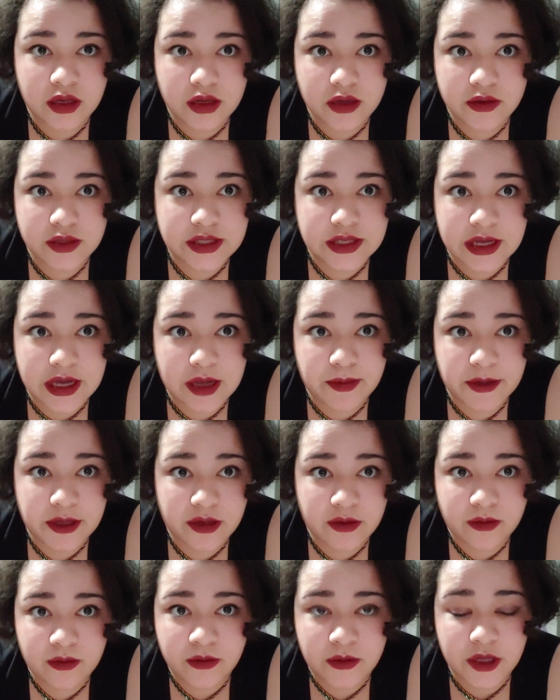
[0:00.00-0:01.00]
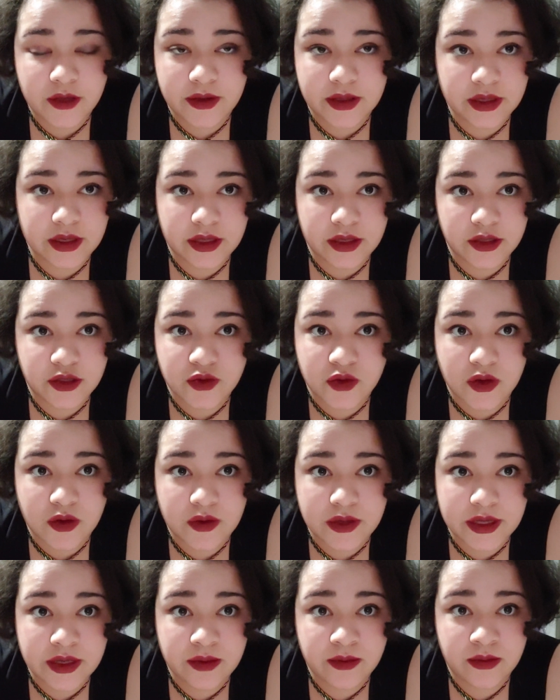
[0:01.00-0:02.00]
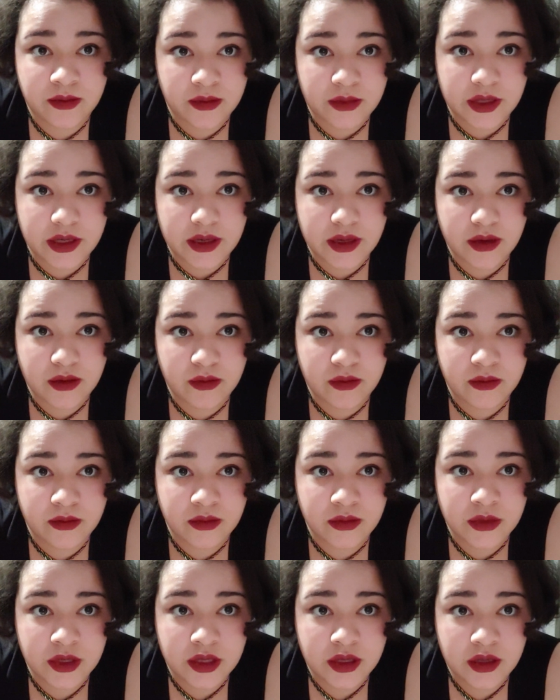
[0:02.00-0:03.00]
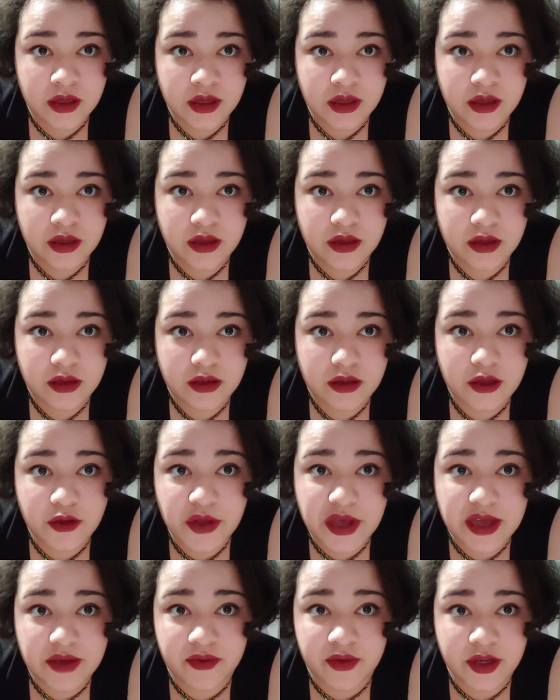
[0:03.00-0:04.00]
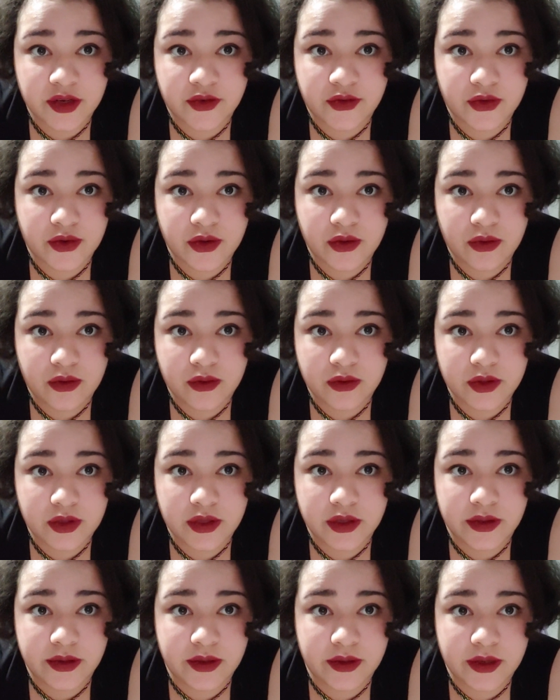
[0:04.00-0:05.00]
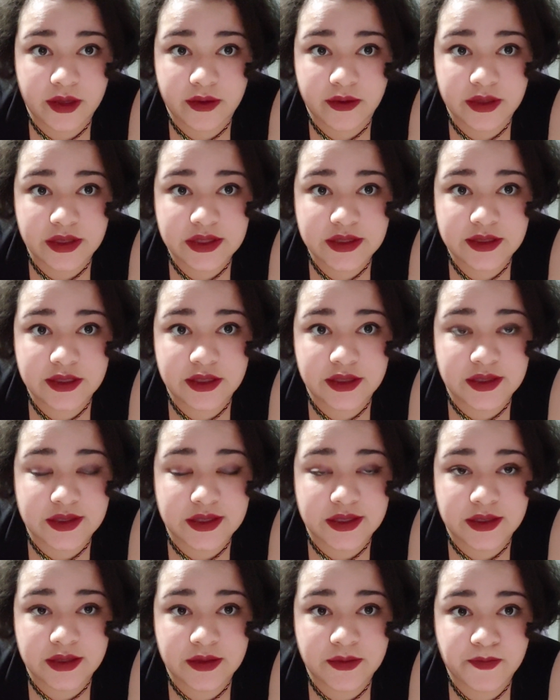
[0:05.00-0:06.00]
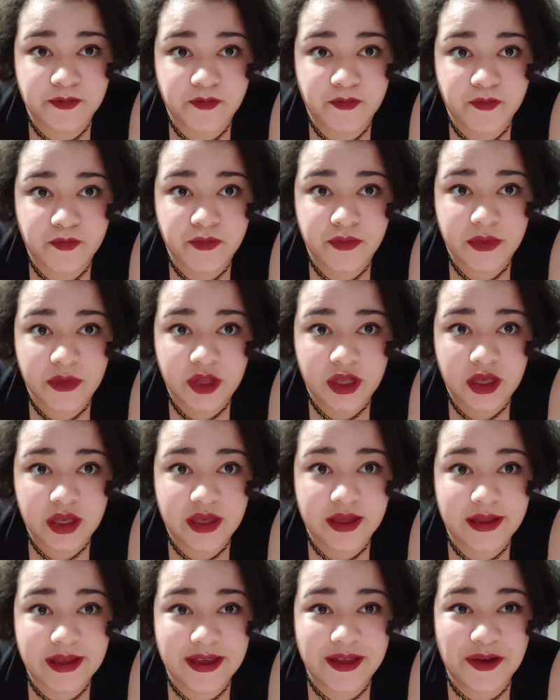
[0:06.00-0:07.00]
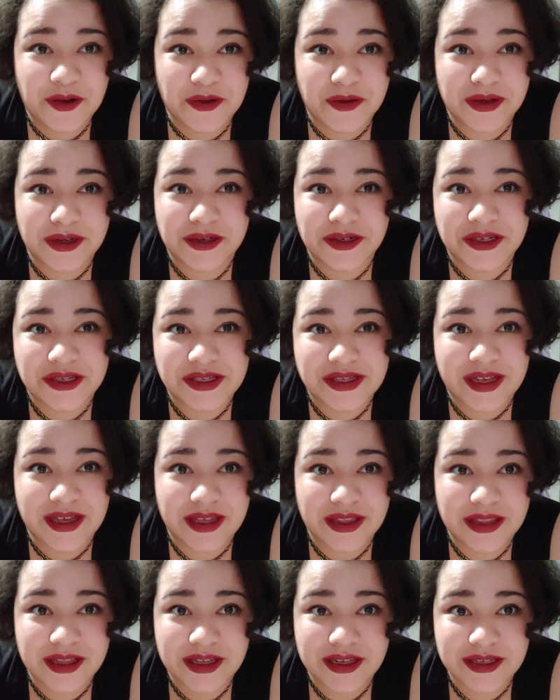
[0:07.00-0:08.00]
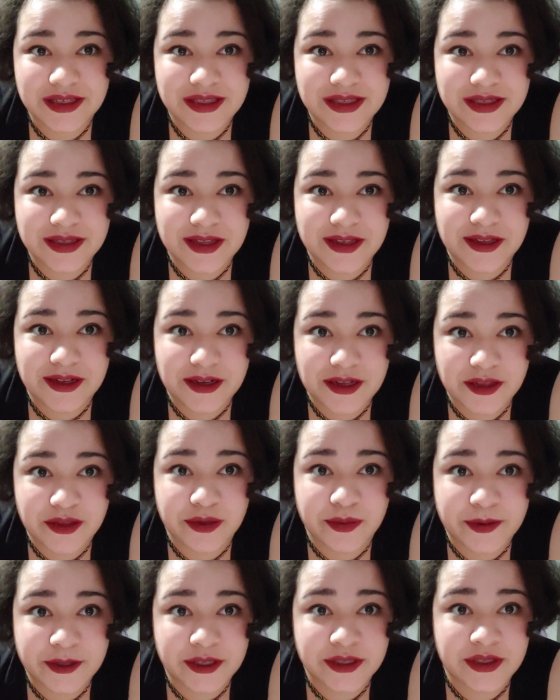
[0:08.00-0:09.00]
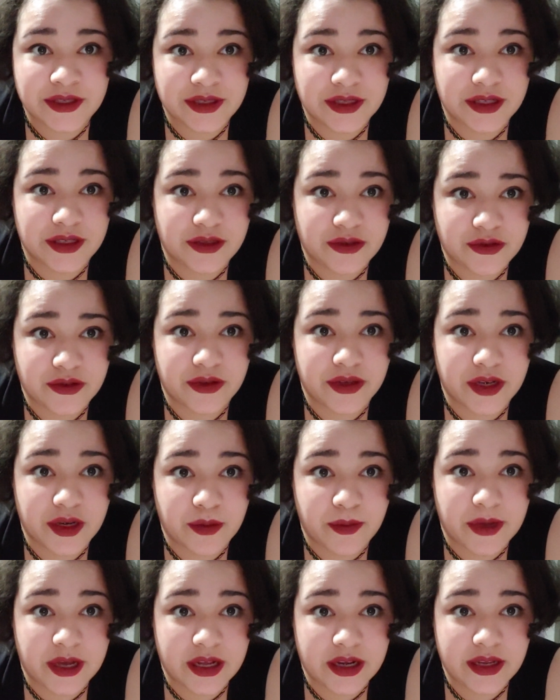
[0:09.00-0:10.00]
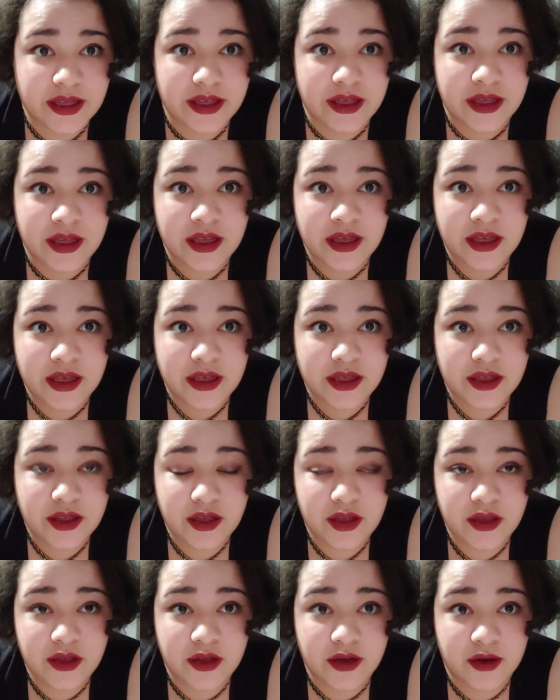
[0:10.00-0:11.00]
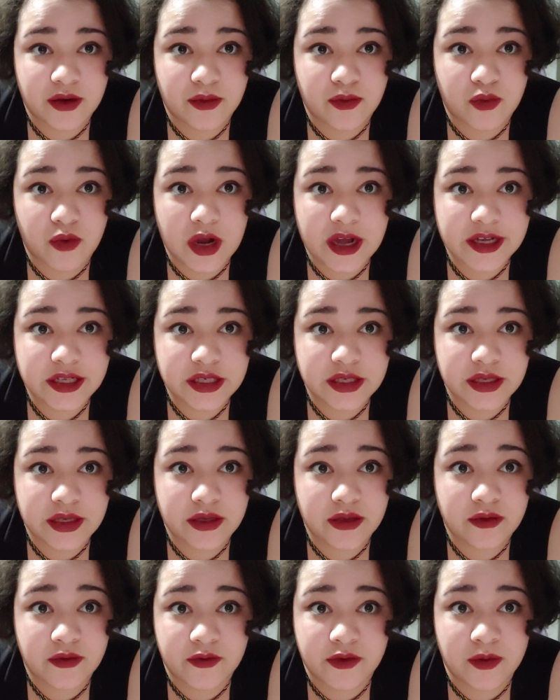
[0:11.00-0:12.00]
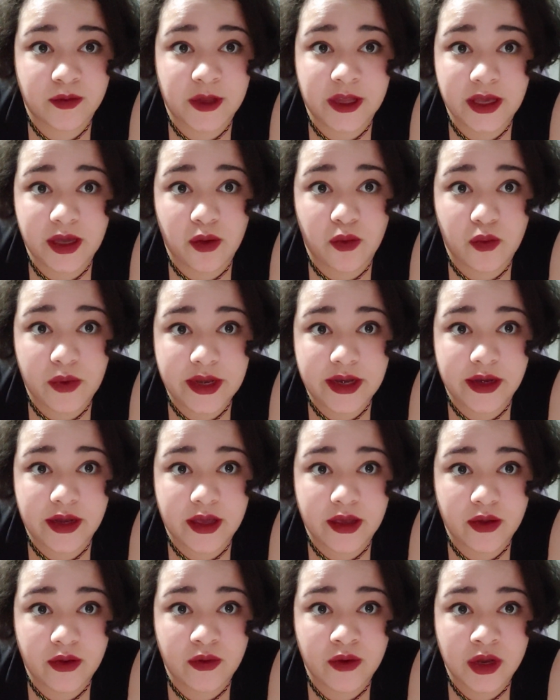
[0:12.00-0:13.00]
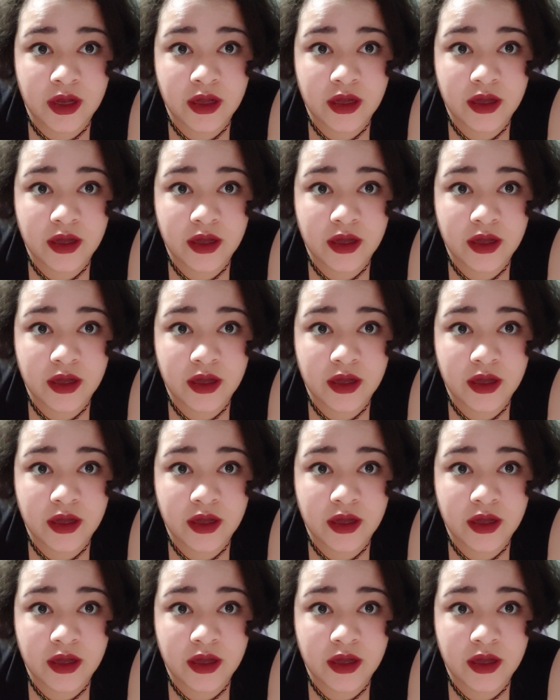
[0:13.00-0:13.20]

stop it. You can control it, You have control, it's just... And they don't understand that it's another person controlling your body. You're watching from like a window,